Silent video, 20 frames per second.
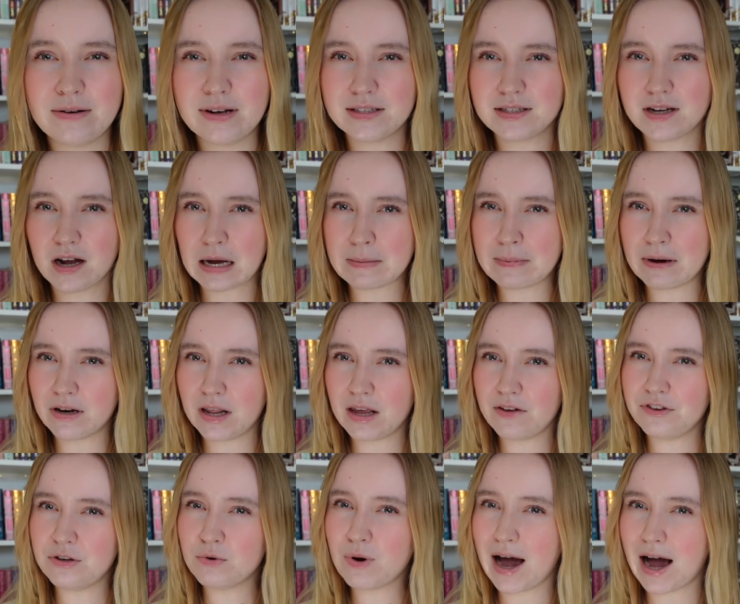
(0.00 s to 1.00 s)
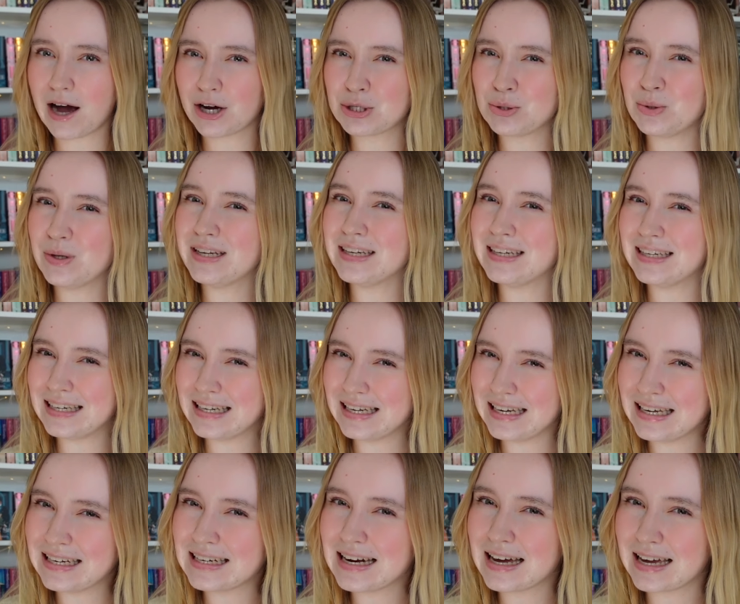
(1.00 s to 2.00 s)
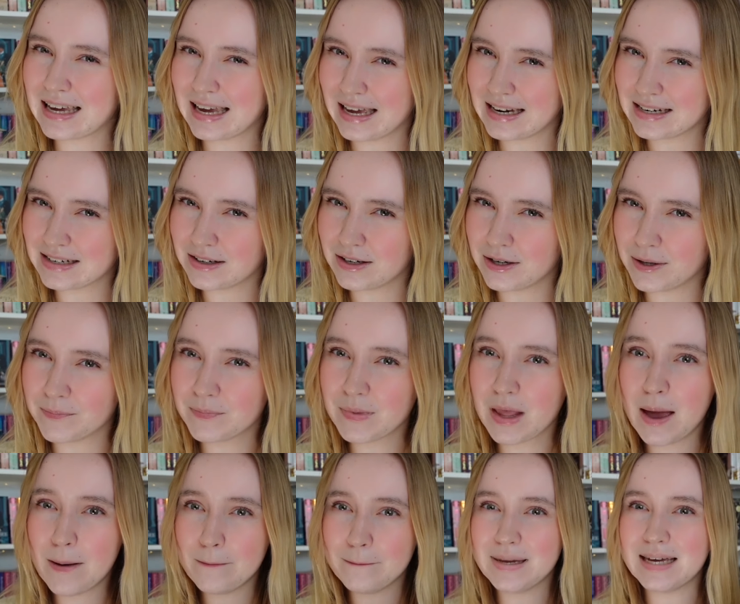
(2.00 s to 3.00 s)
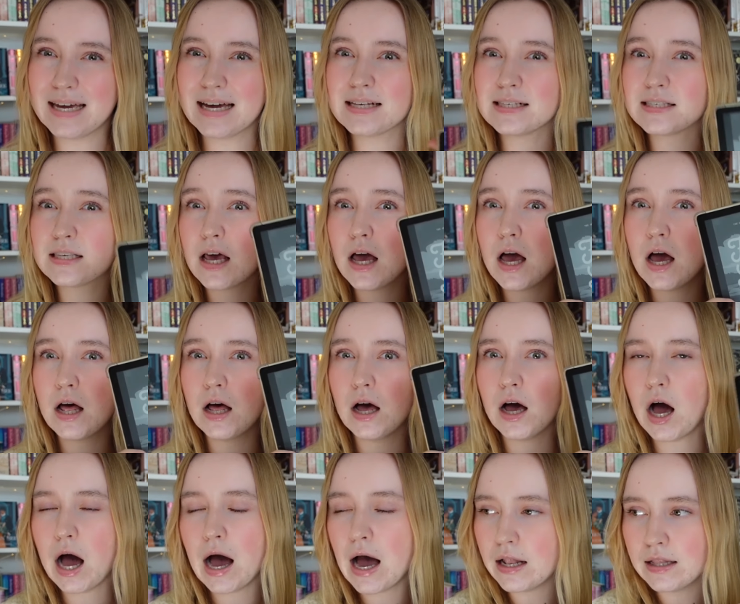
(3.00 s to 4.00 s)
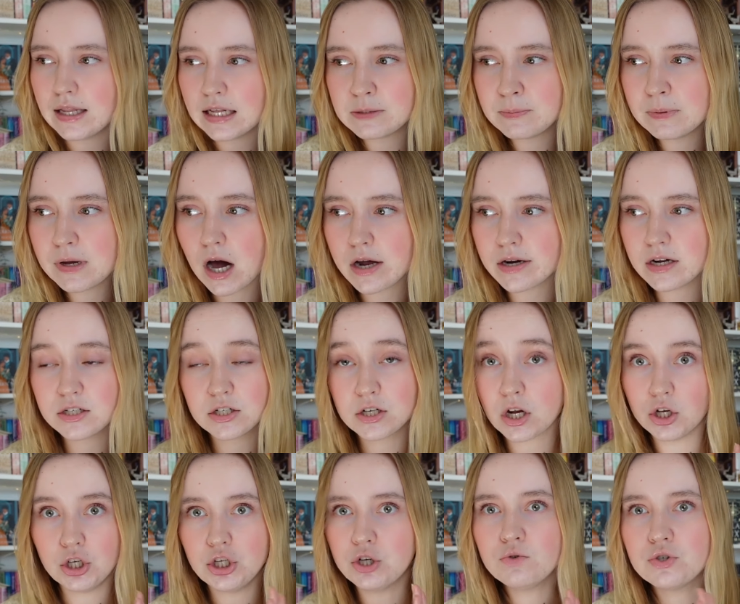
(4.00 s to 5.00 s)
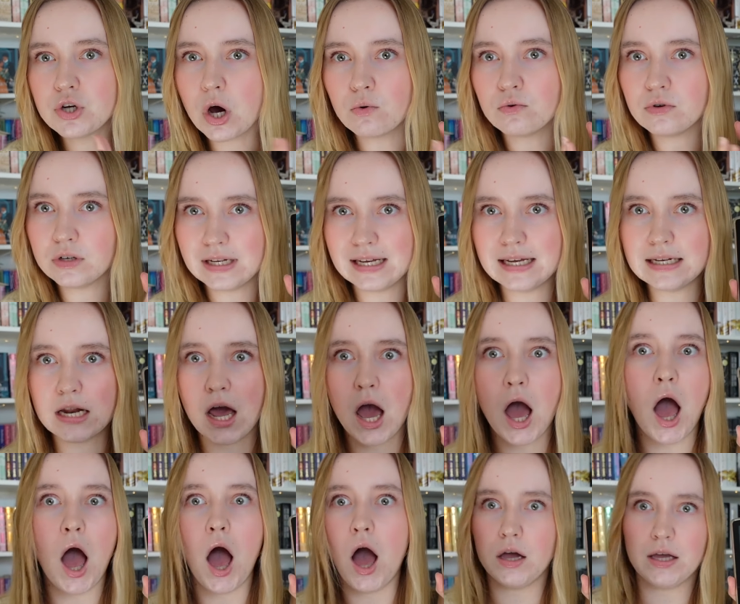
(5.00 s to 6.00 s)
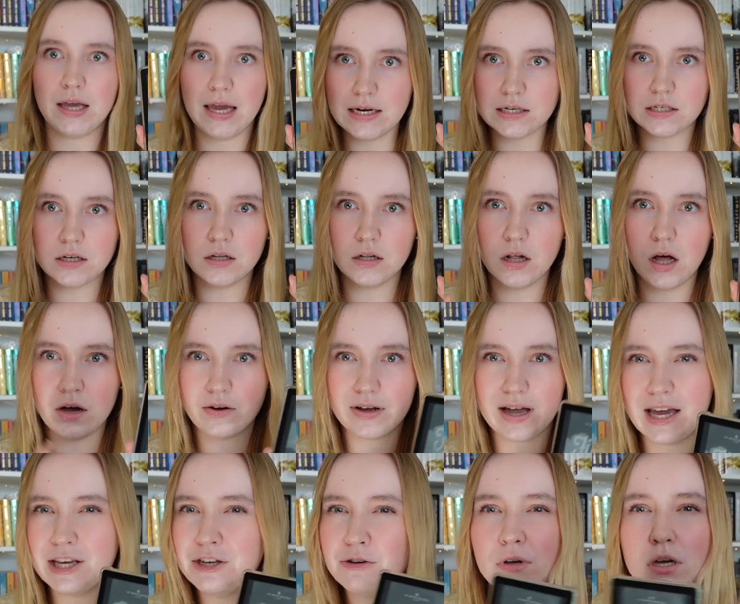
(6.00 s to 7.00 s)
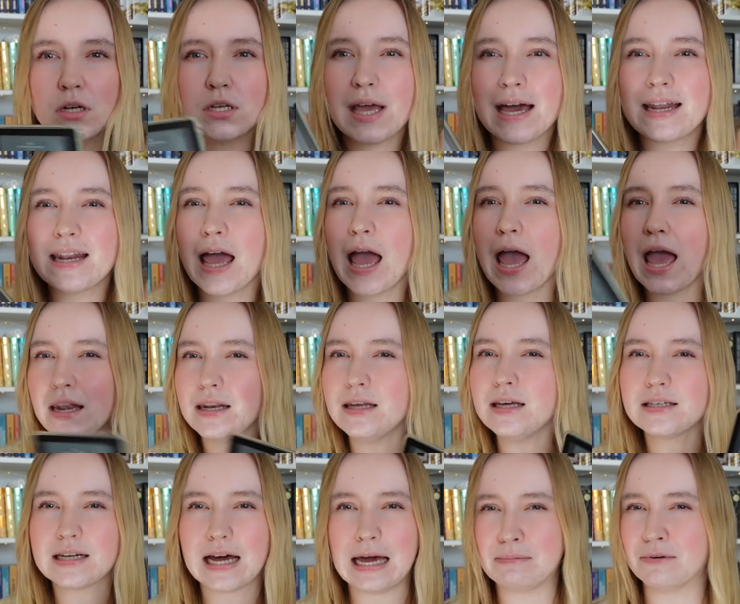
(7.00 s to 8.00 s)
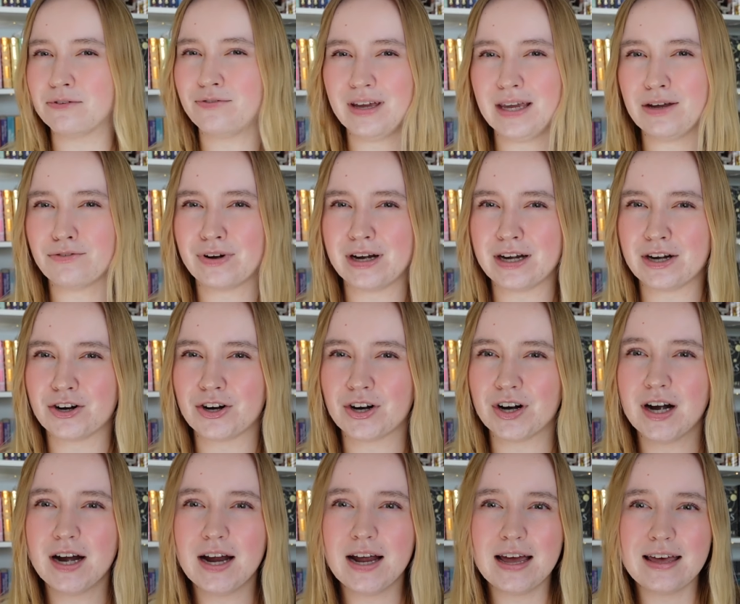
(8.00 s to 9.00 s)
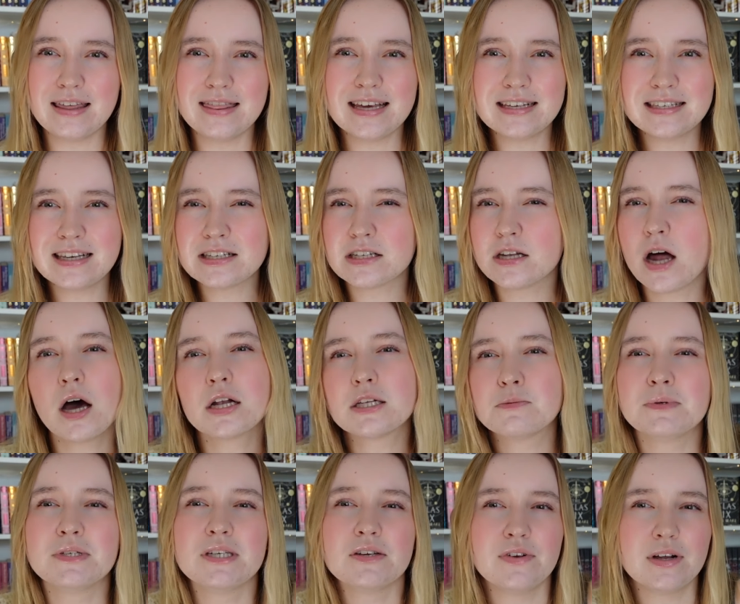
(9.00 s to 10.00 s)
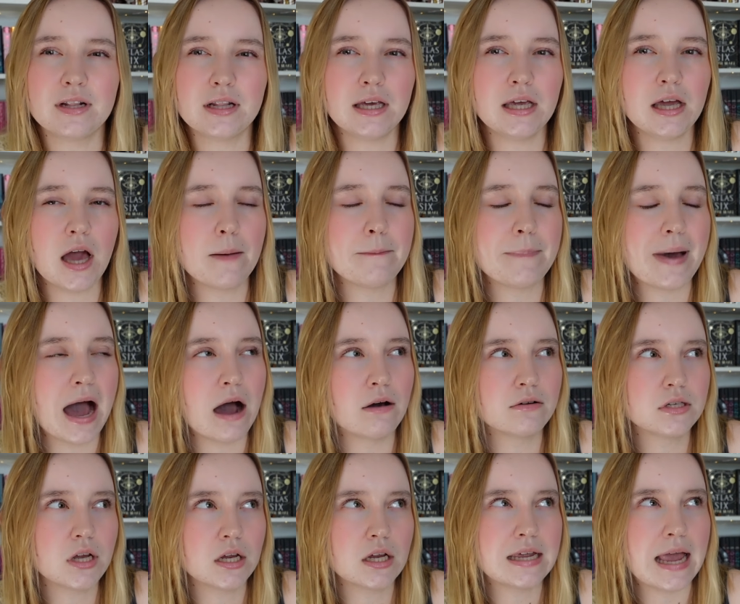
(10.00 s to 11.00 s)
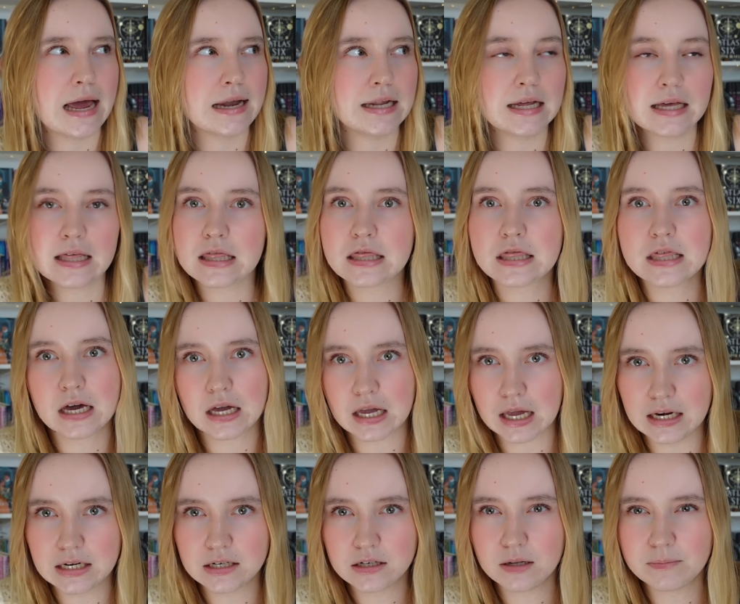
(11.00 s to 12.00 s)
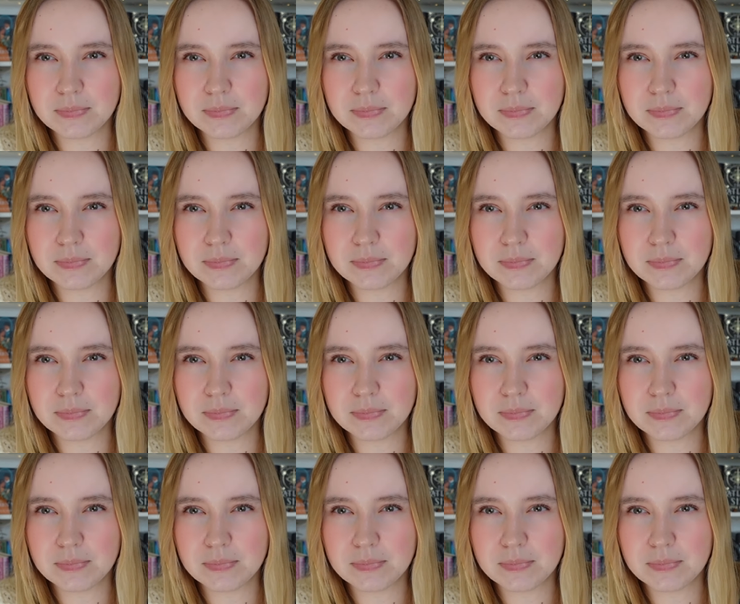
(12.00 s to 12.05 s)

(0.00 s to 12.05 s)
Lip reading: let's talk about if you actually need a Kindle. Because let's be honest, you don't need a Kindle, okay? You could get any type of e-reader. This is not specifically about getting the Kindle